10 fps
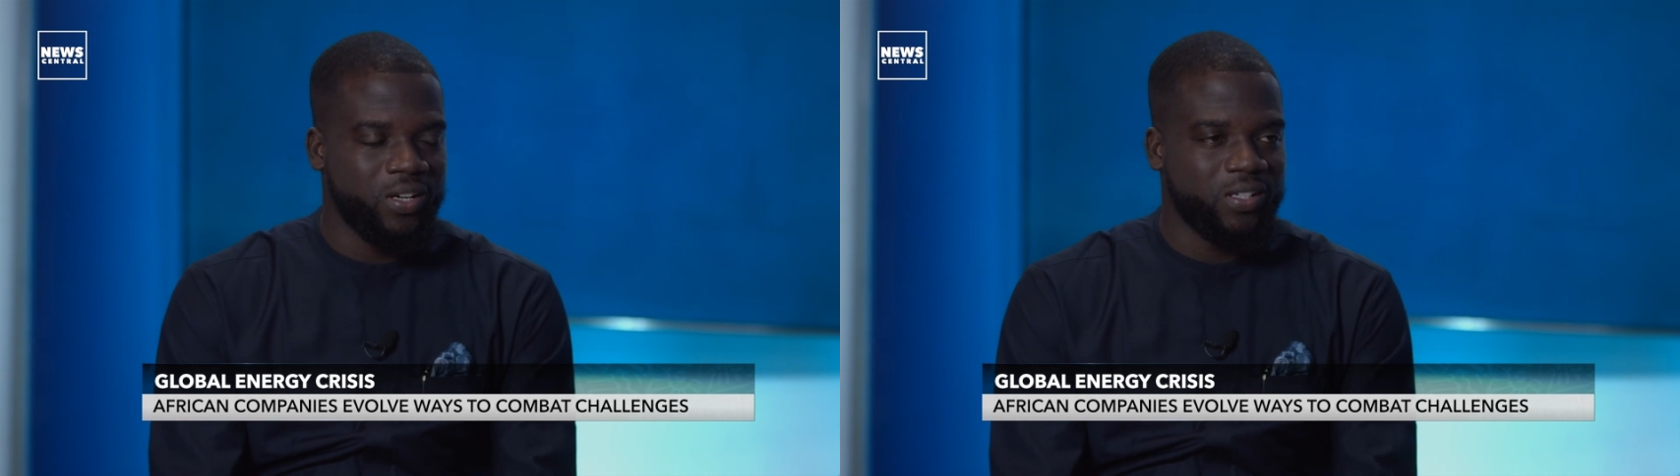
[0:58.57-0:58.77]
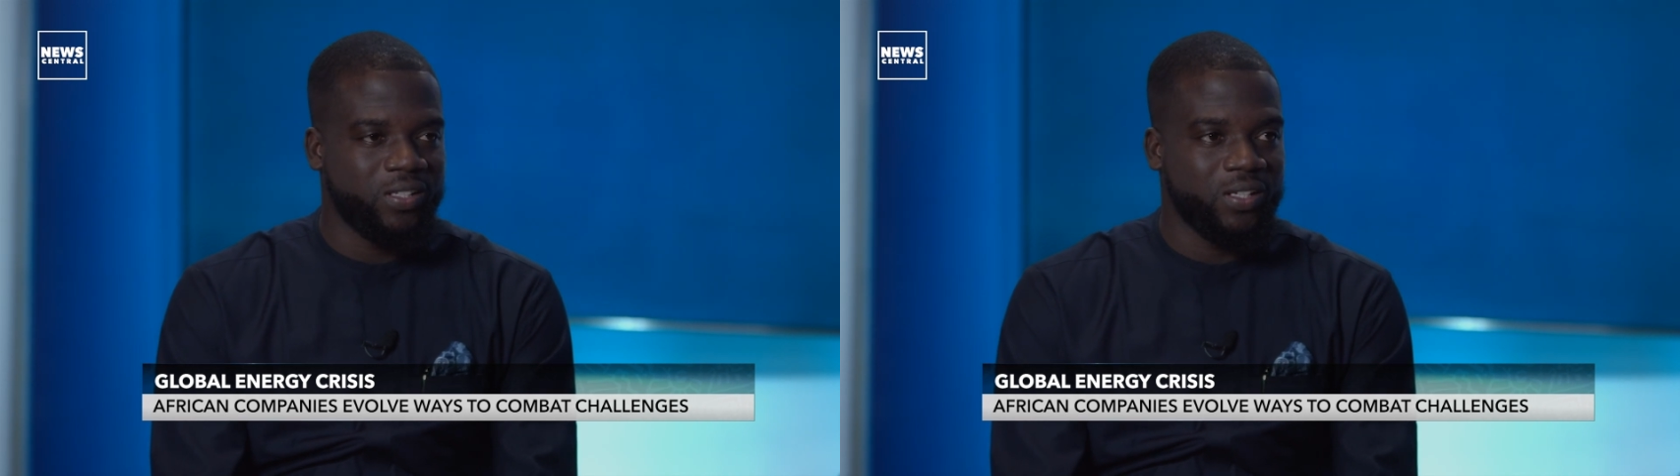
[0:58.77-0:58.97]

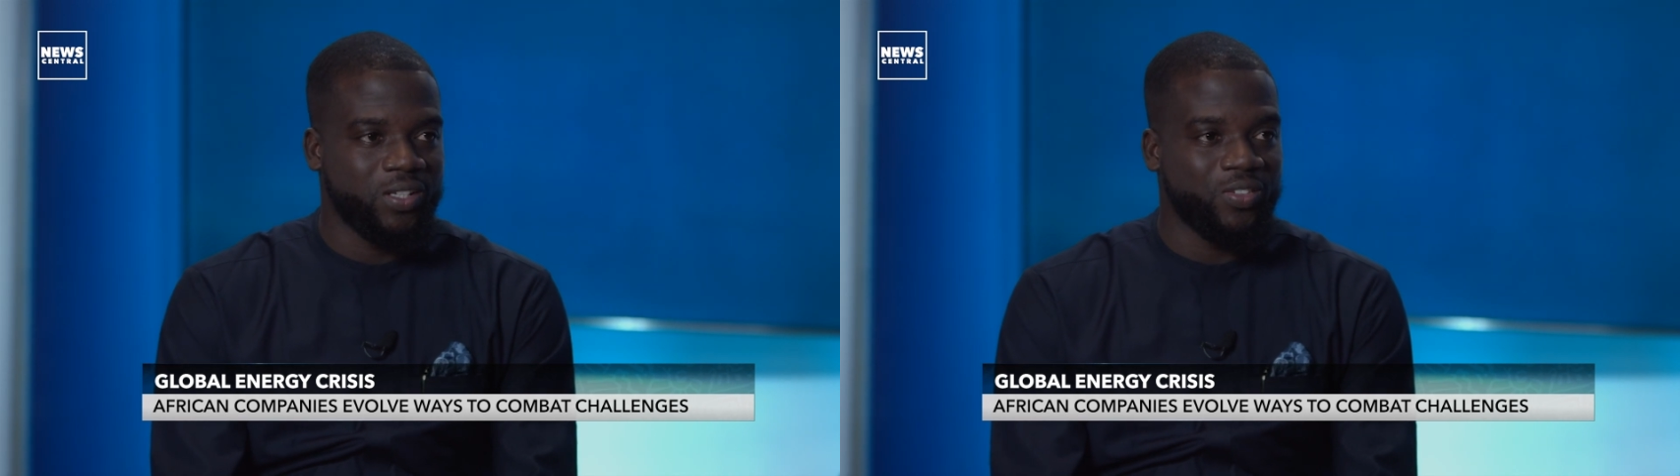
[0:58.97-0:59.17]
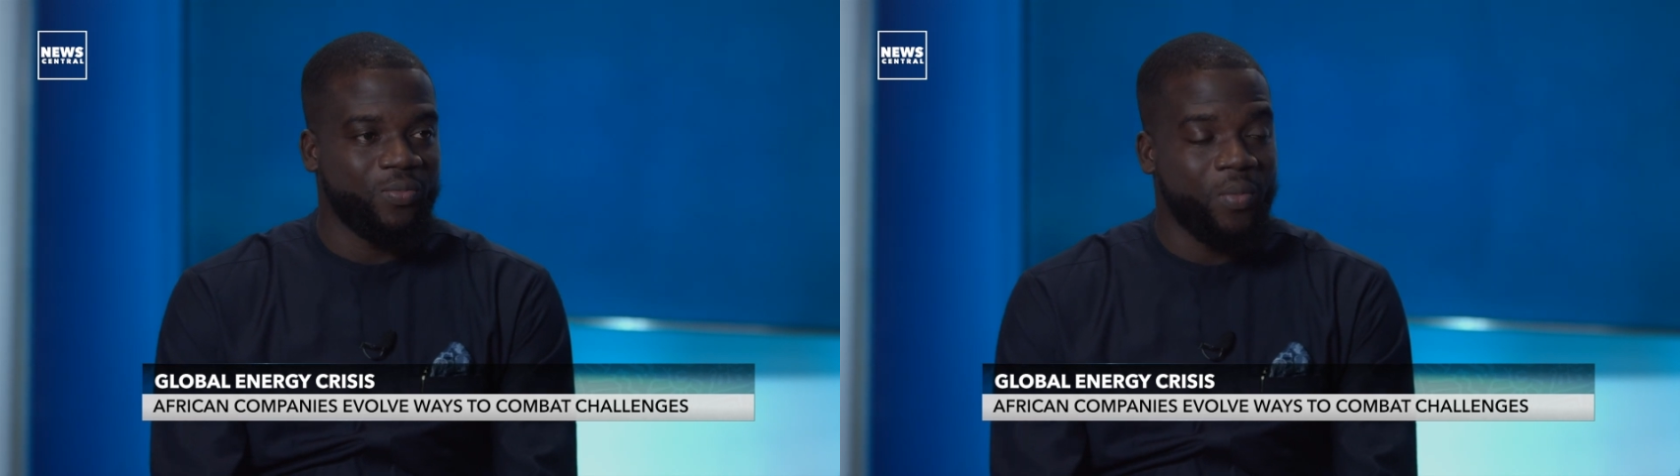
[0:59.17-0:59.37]

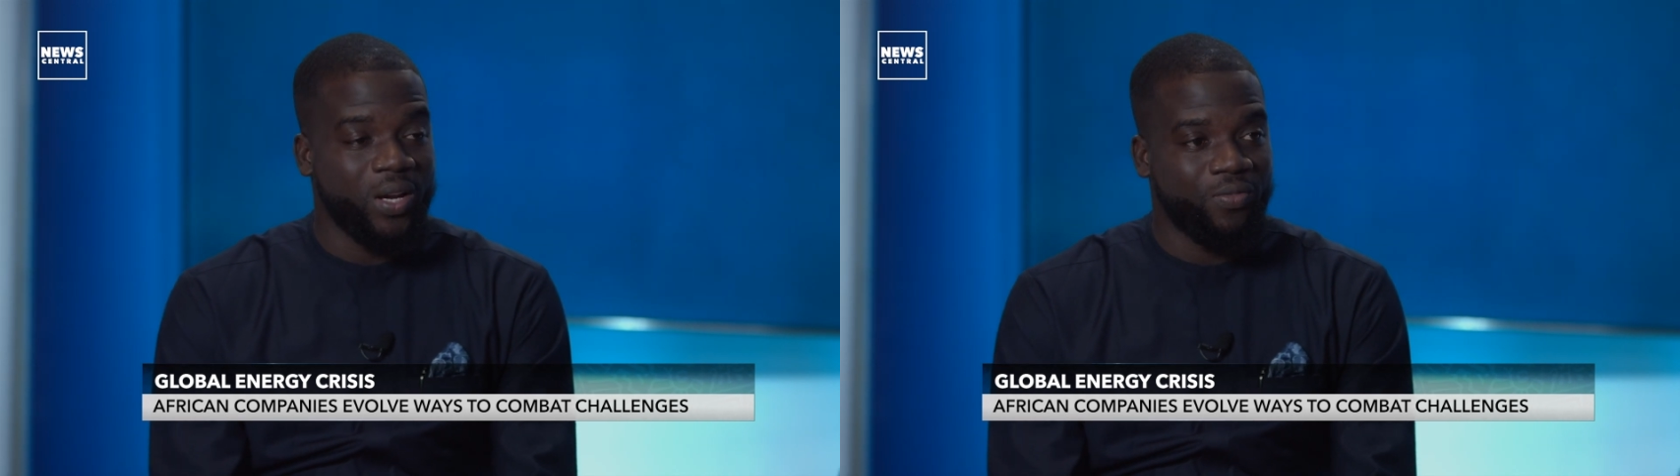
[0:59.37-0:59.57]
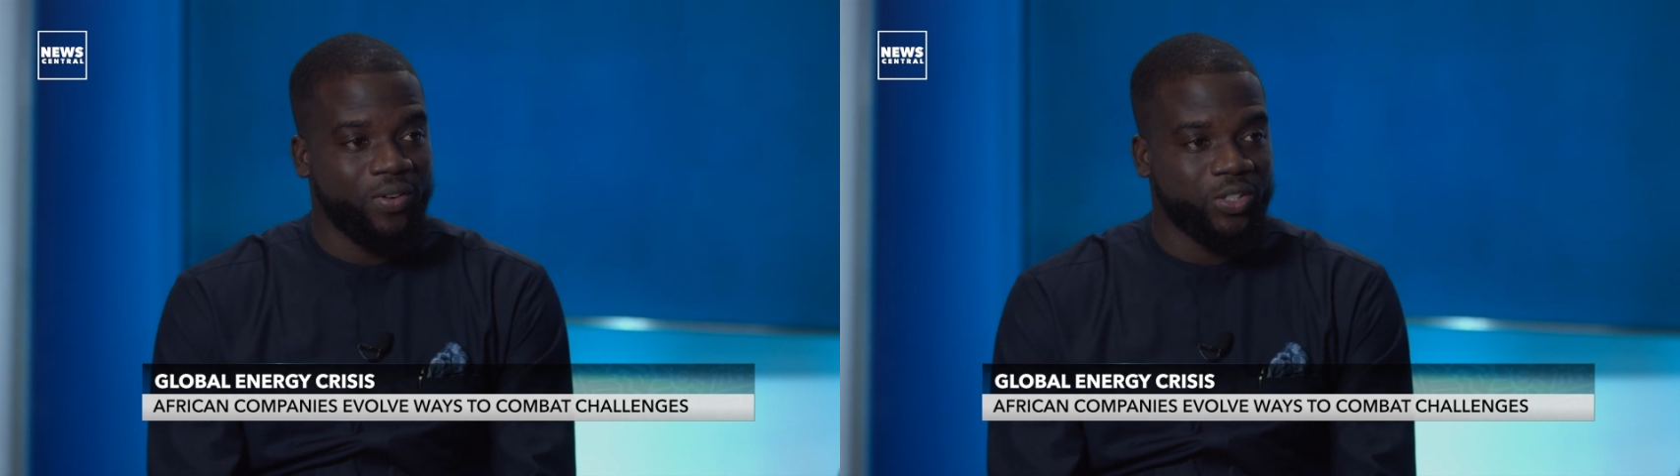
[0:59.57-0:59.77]
sectors of
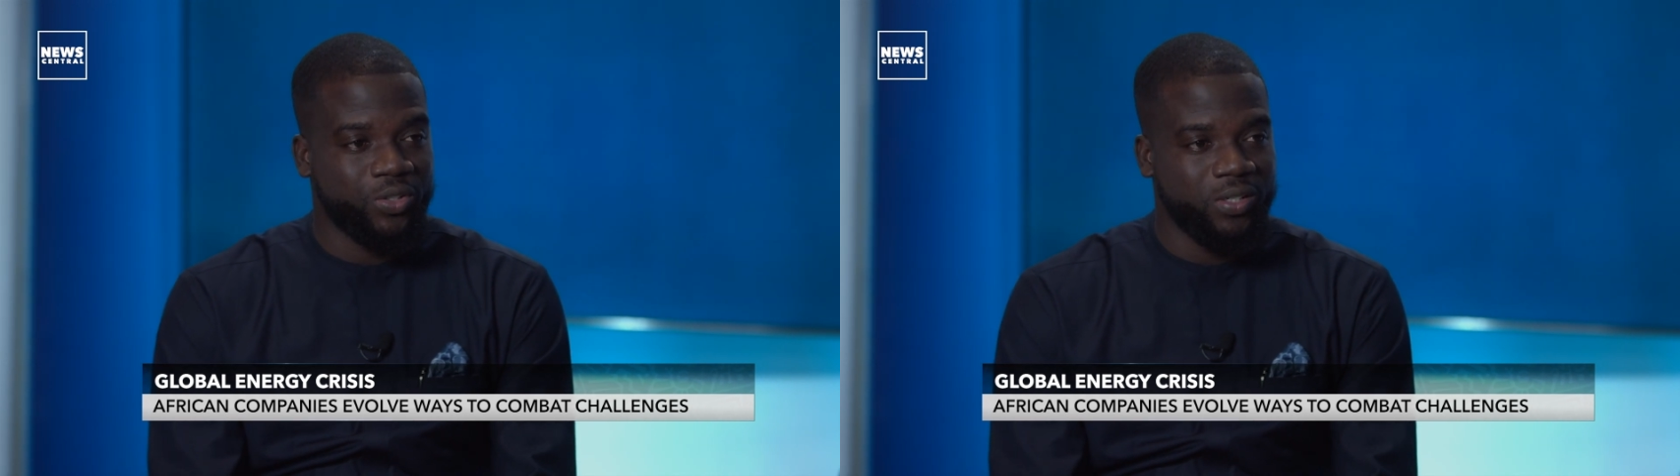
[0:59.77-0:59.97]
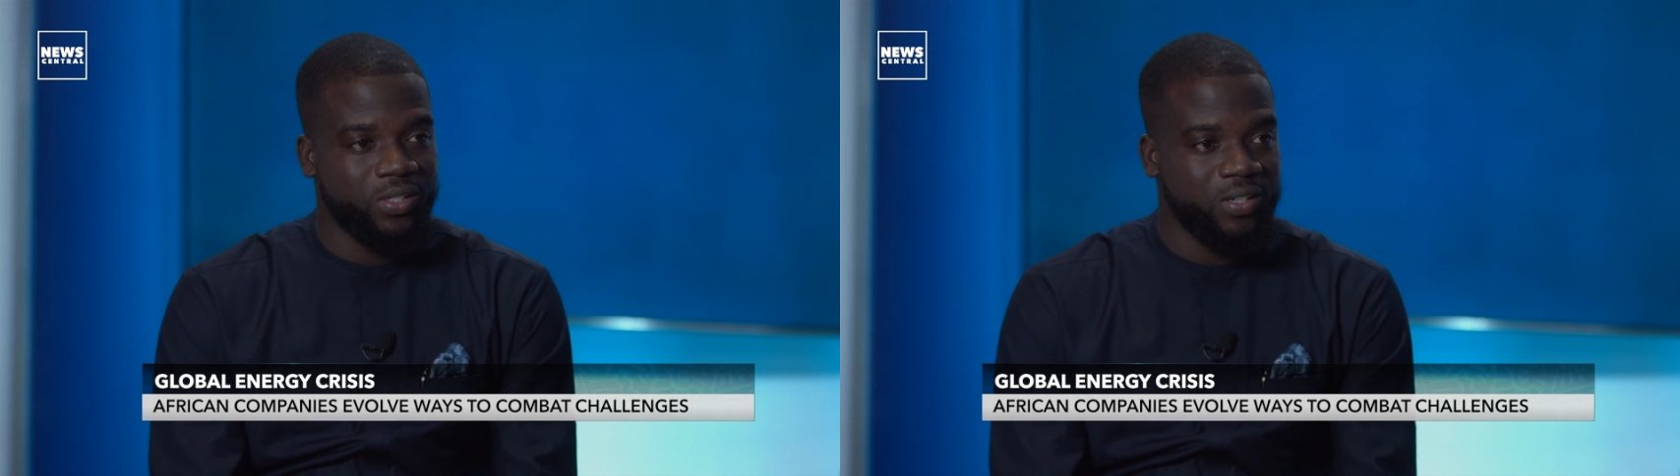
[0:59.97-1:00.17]

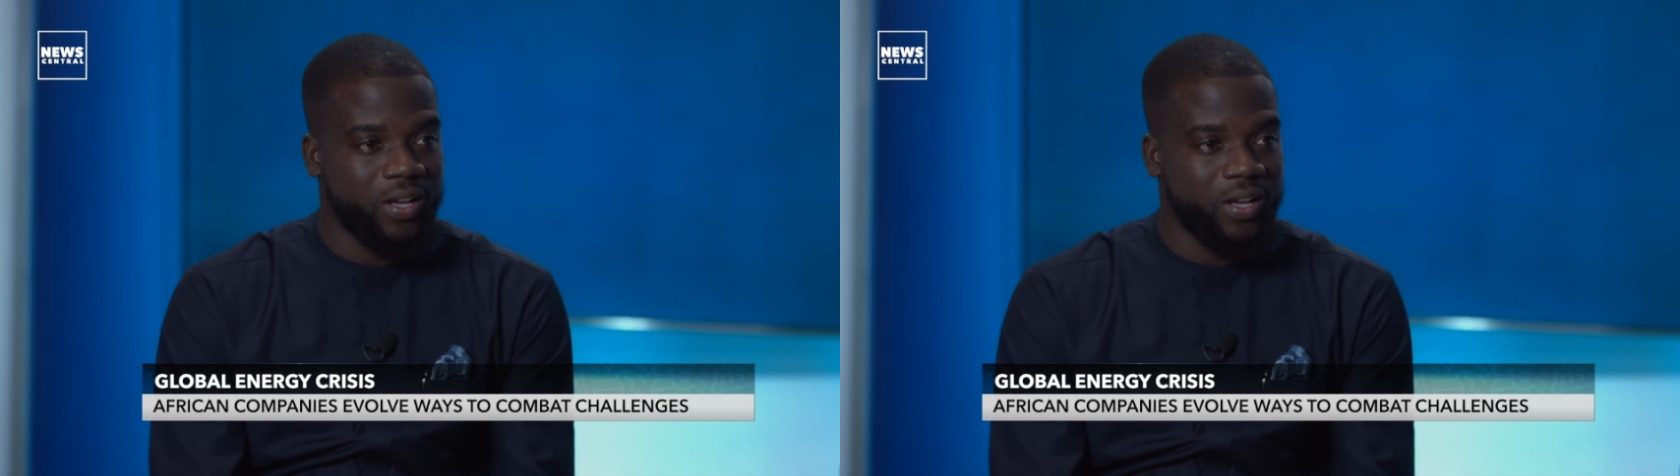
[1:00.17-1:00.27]
manufacturing,